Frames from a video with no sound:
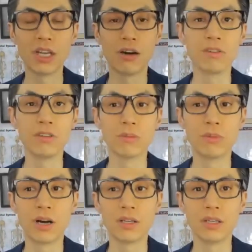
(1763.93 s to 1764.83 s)
healthier
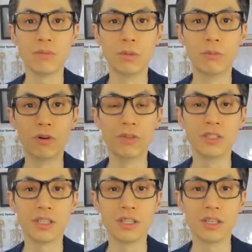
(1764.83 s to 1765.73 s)
body, a more
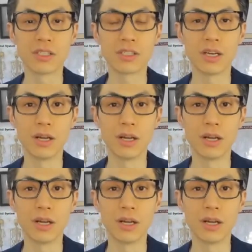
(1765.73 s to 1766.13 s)
resilience.